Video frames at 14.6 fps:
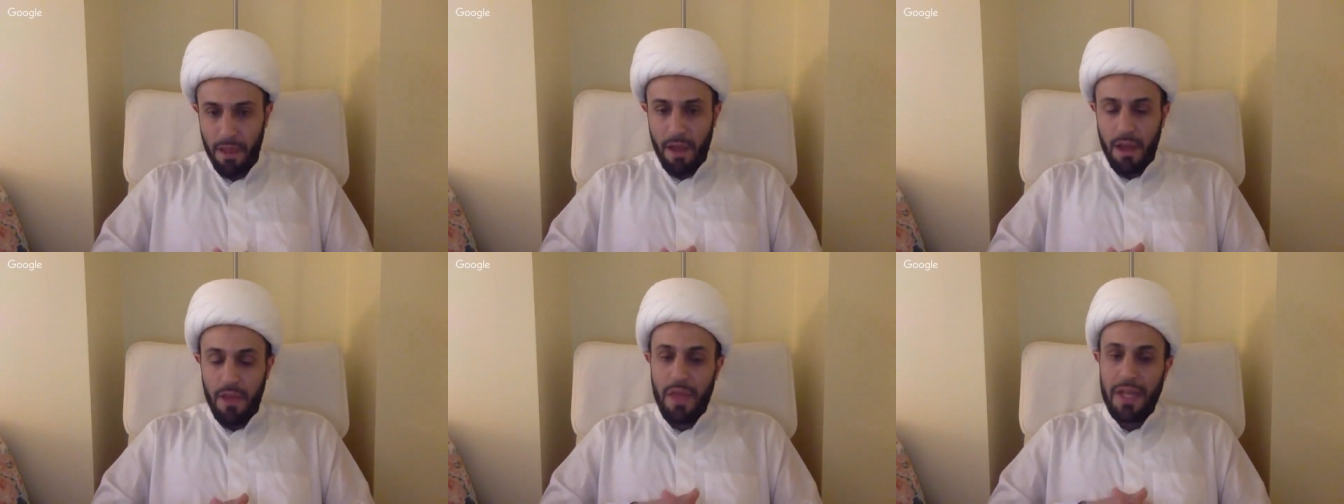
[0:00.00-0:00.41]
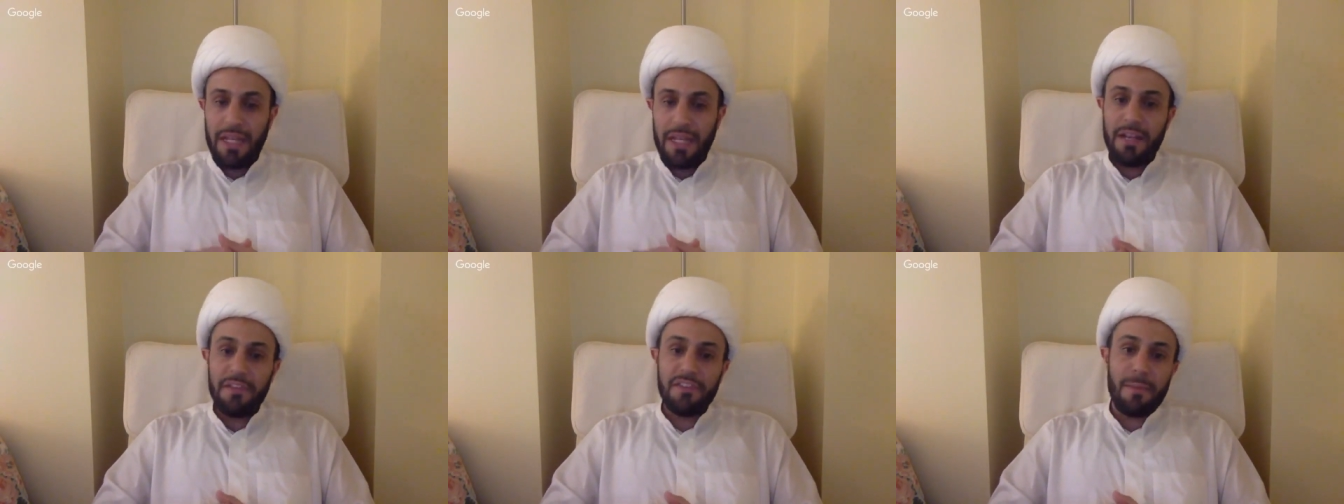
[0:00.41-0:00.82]
that
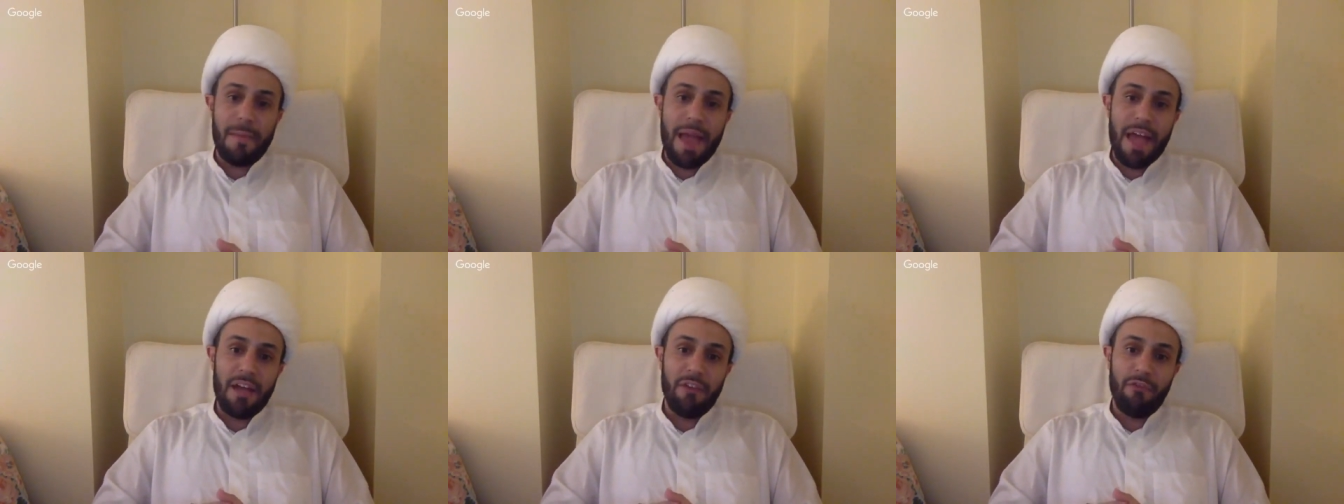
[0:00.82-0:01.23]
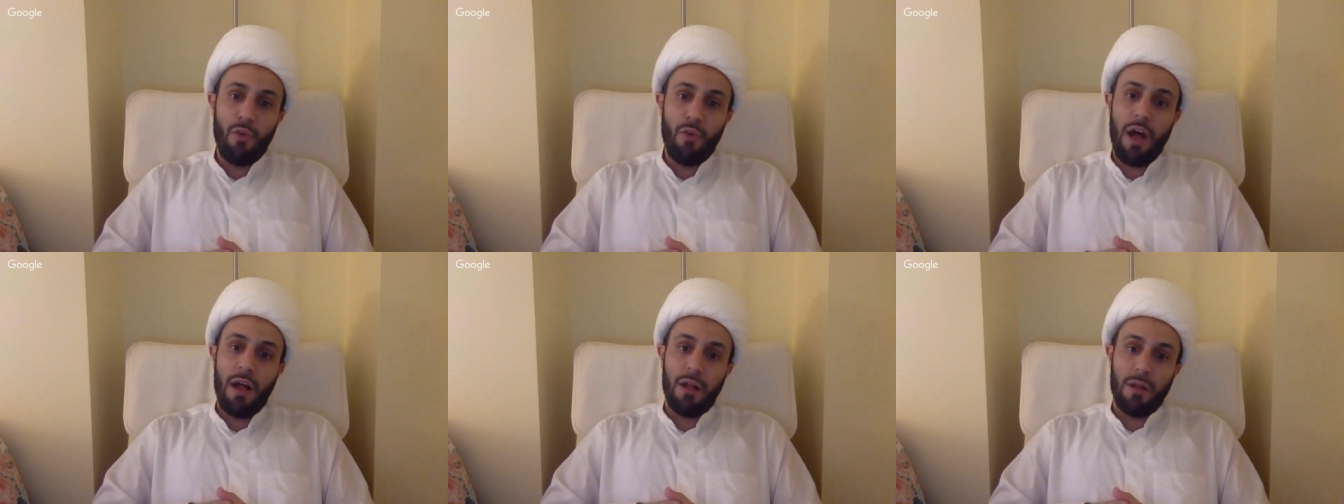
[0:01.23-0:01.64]
he is a man of
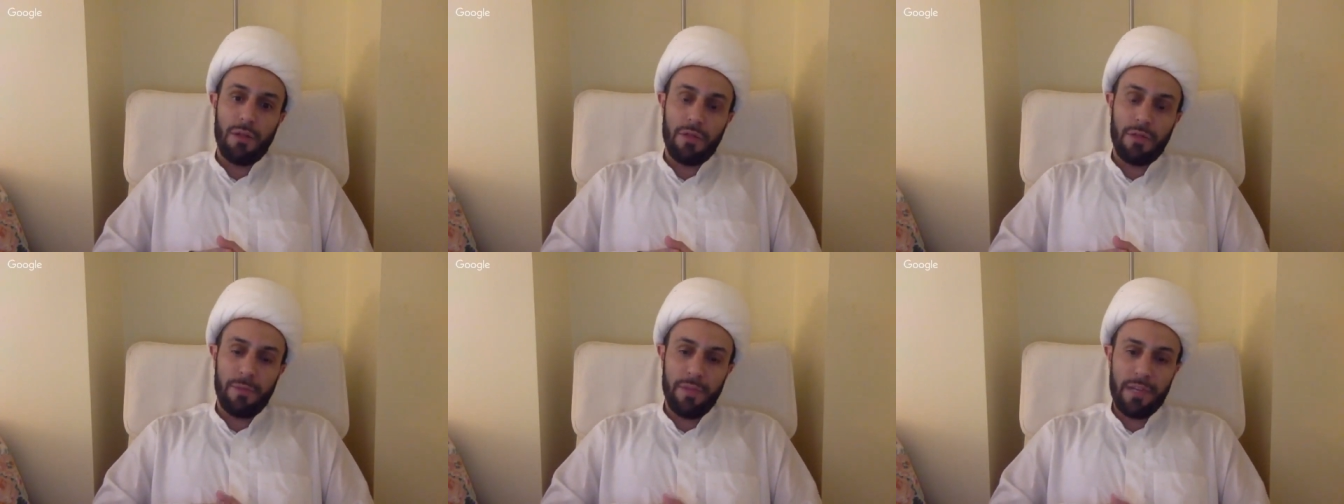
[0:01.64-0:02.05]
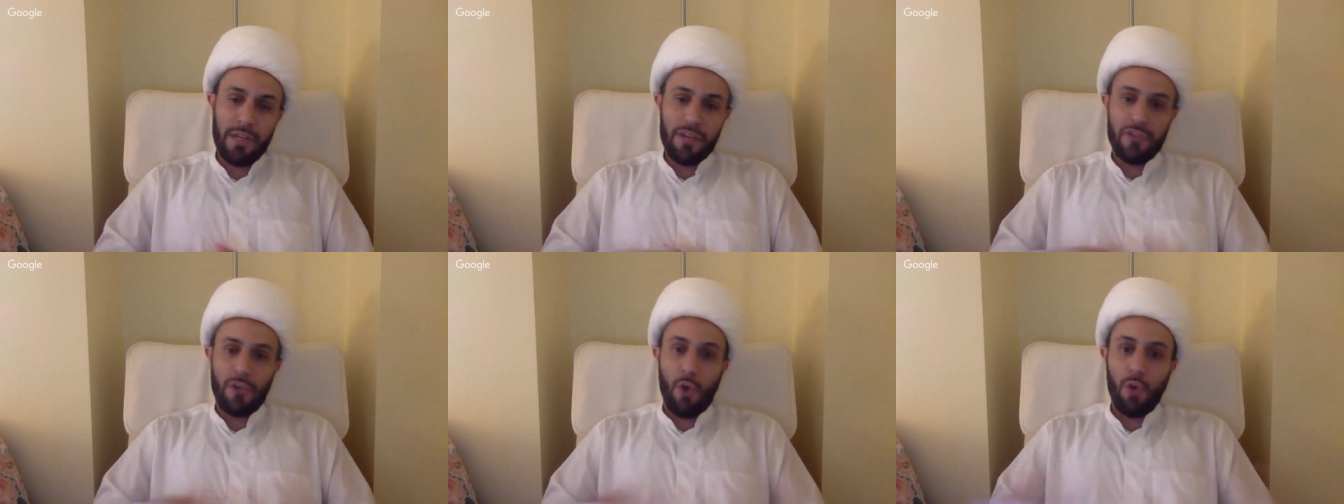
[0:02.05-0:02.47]
wealth,
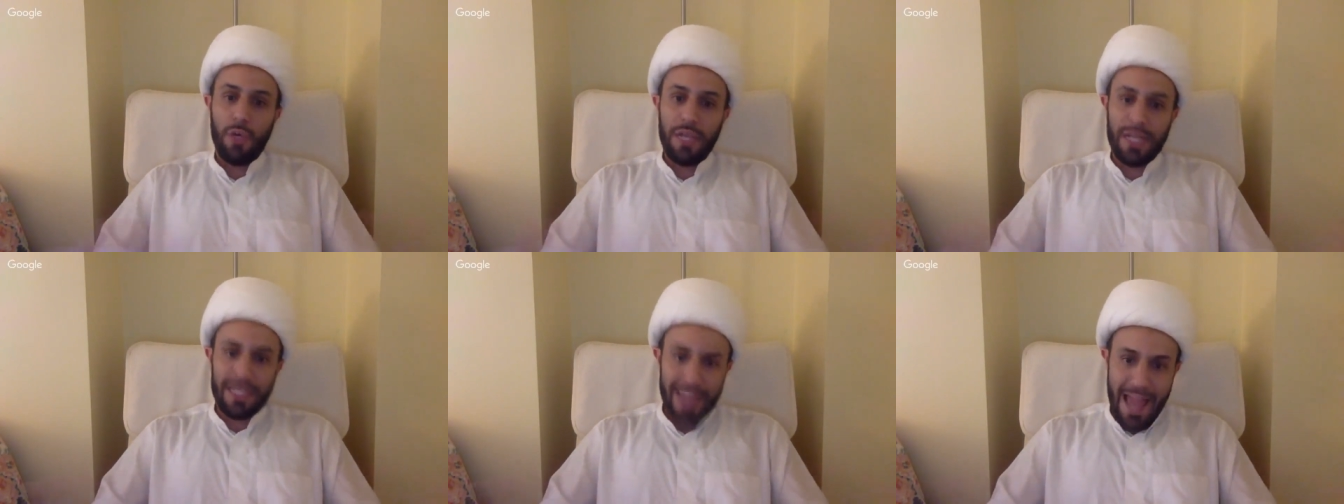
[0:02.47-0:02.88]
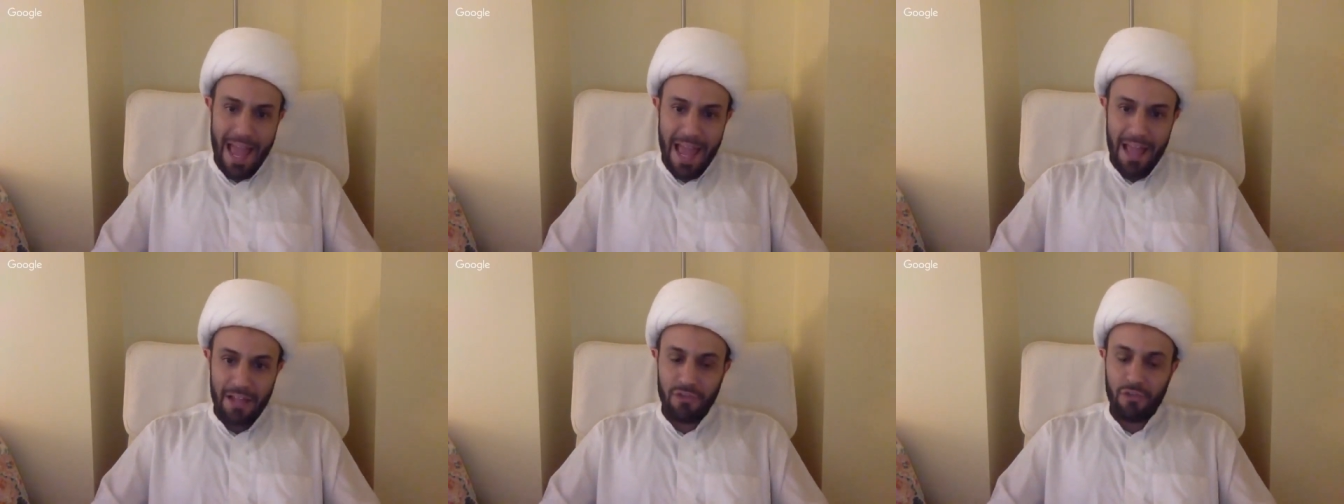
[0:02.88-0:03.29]
because owning
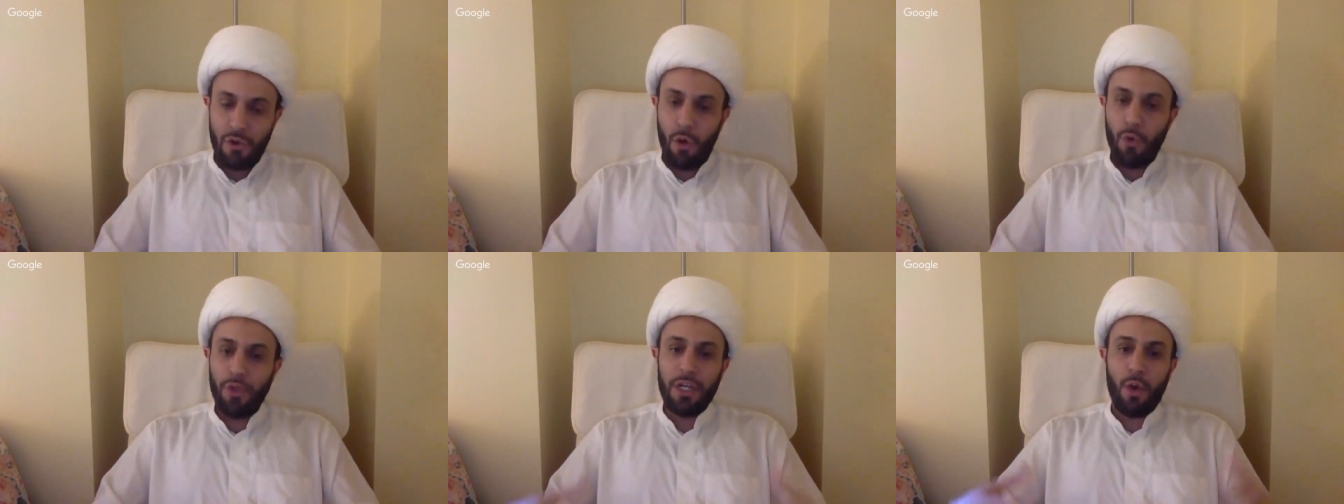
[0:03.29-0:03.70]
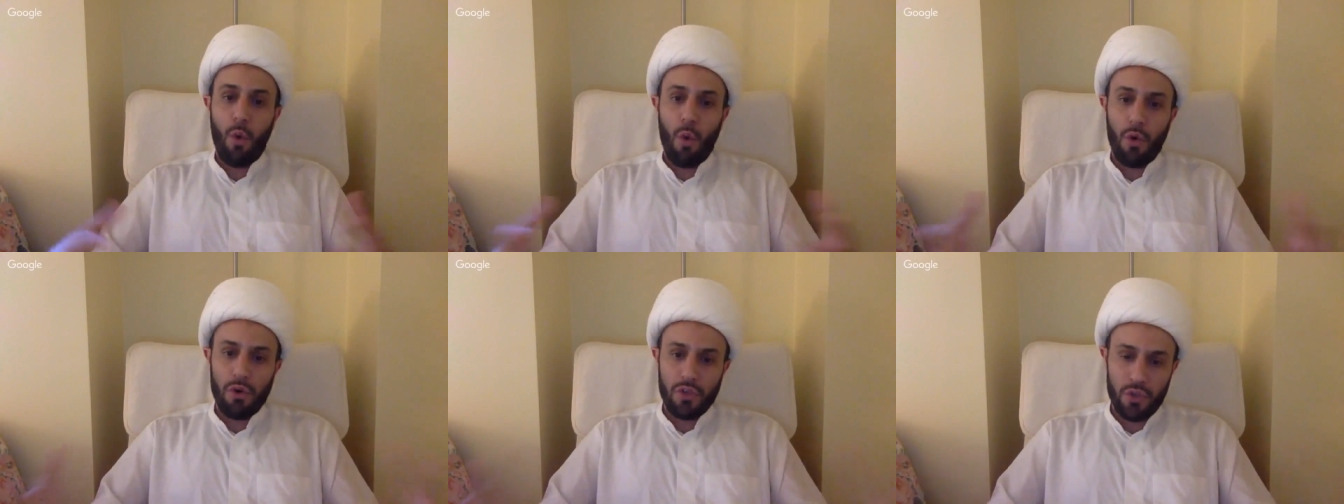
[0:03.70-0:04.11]
land, owning
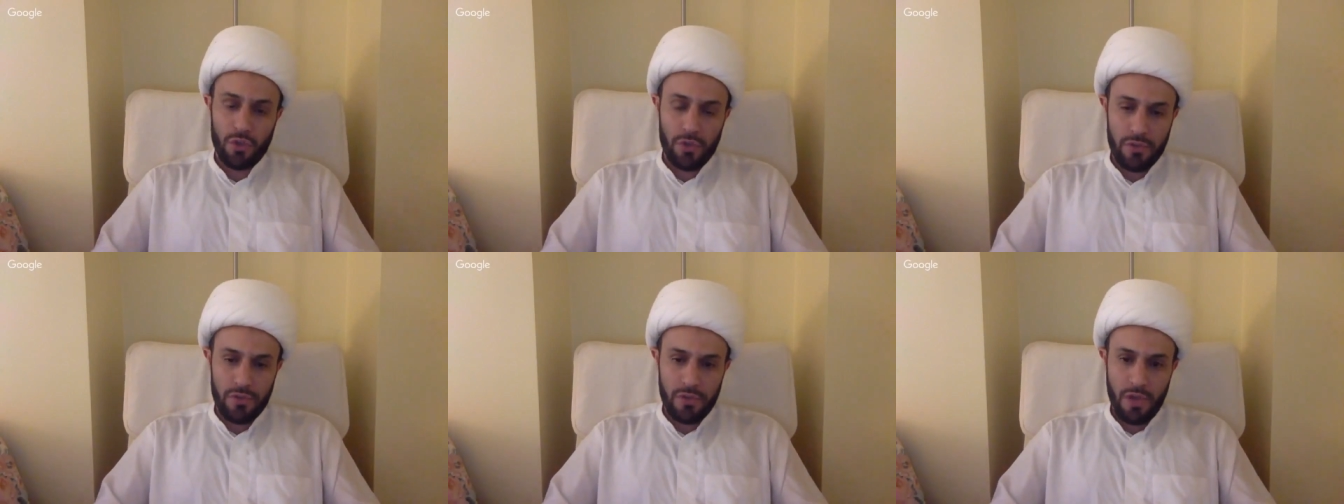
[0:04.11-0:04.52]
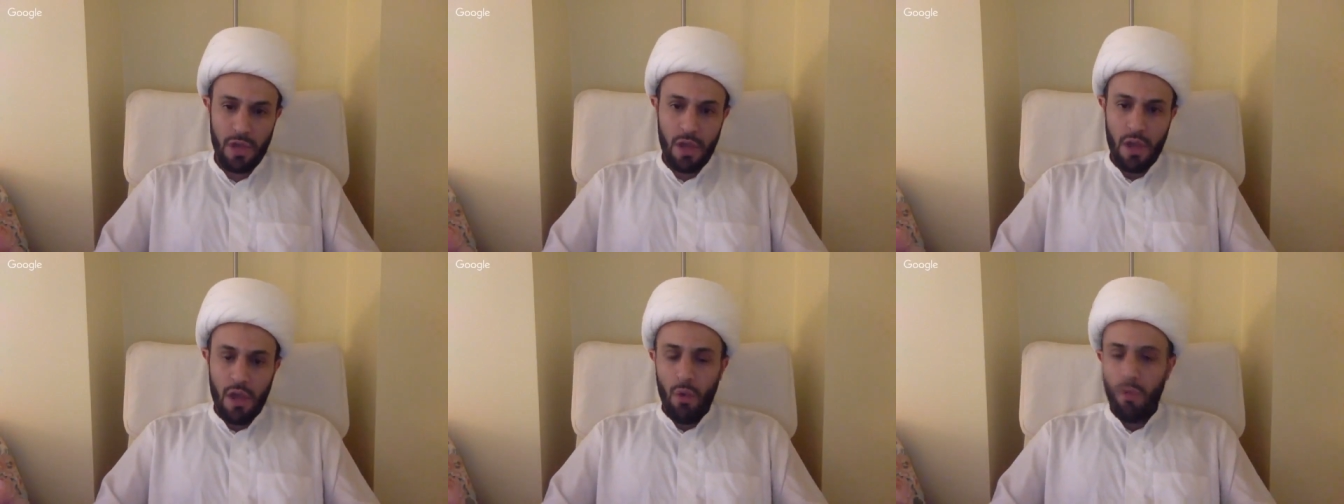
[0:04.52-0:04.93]
orchards
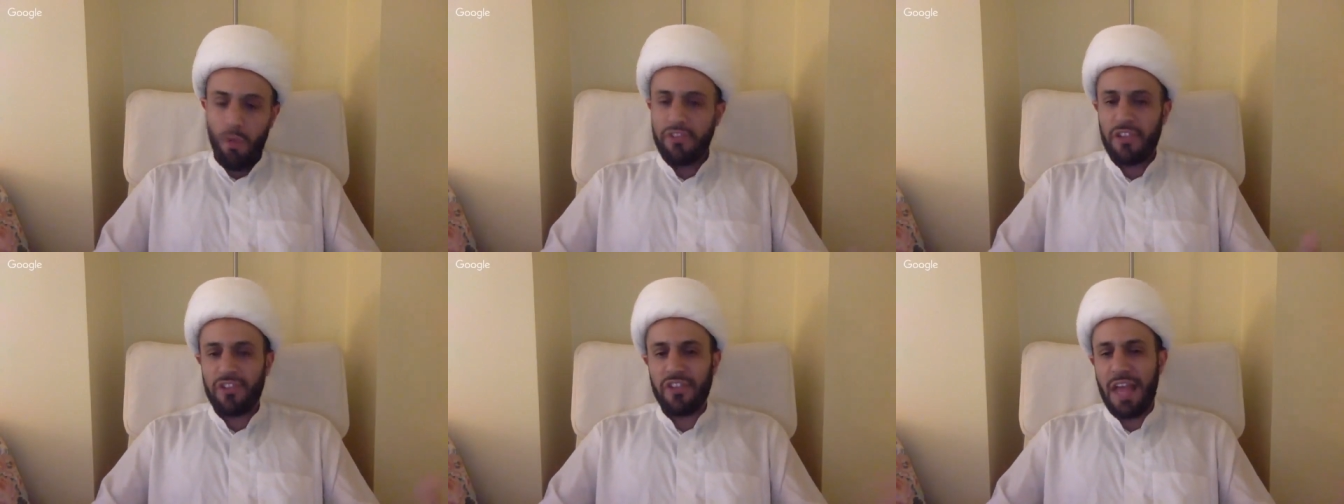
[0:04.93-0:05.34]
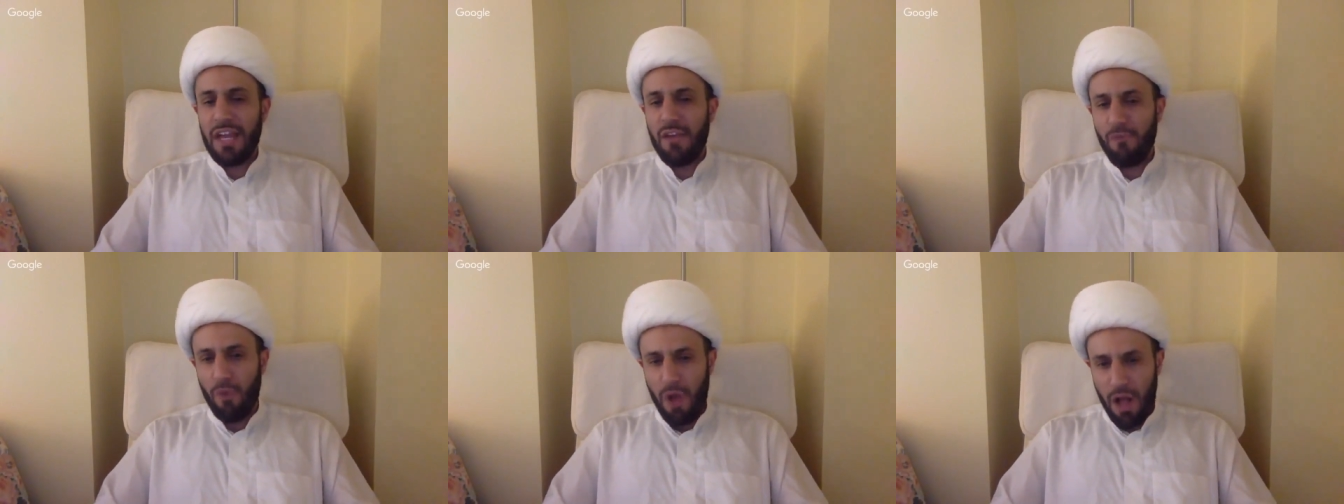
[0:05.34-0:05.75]
was a sign
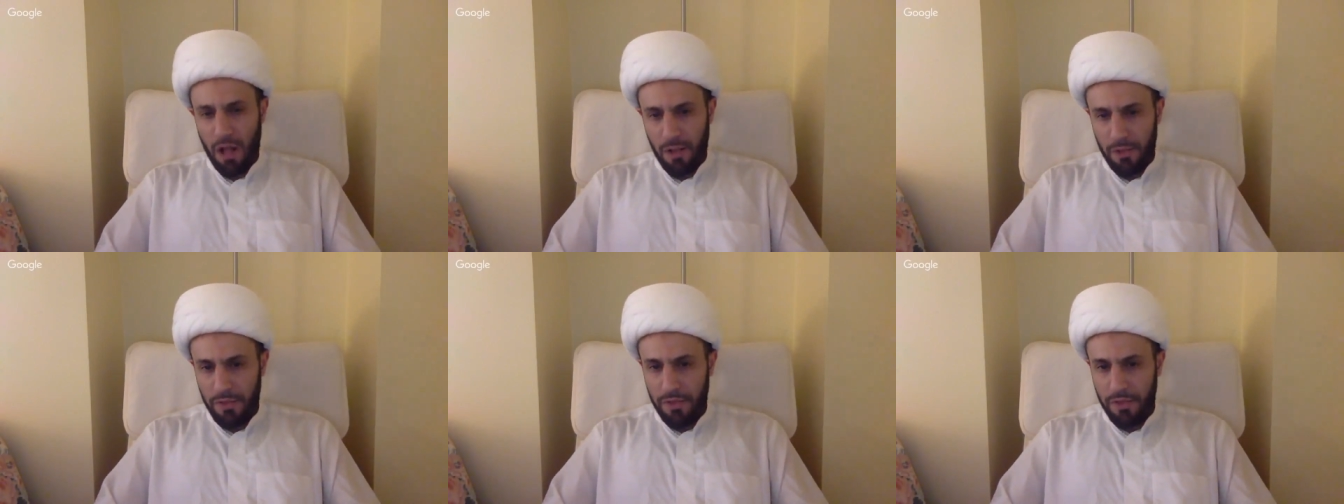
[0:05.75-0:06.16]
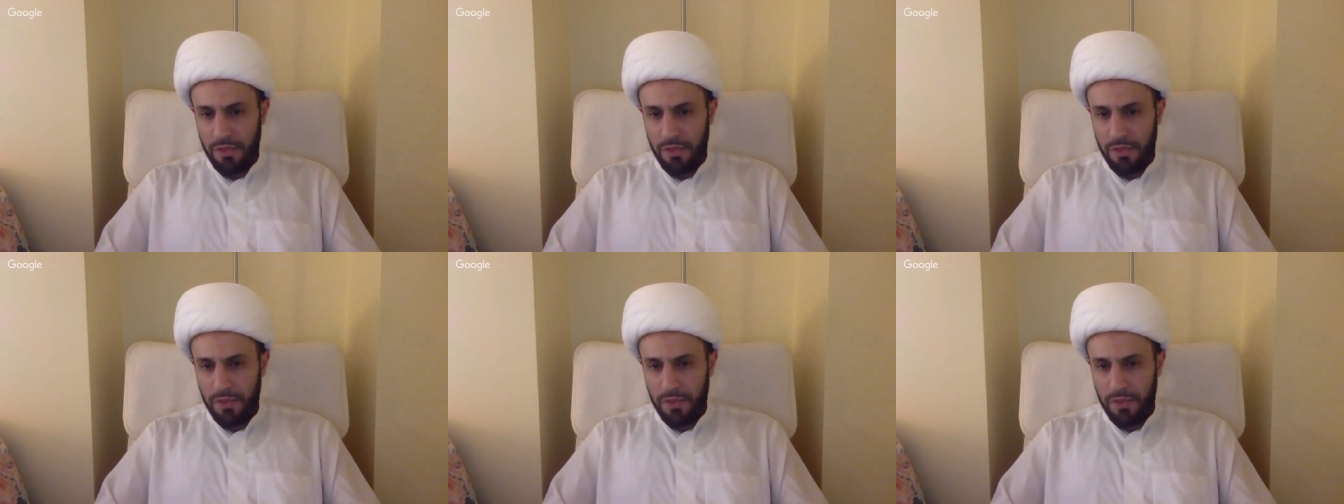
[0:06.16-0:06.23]
of wealth.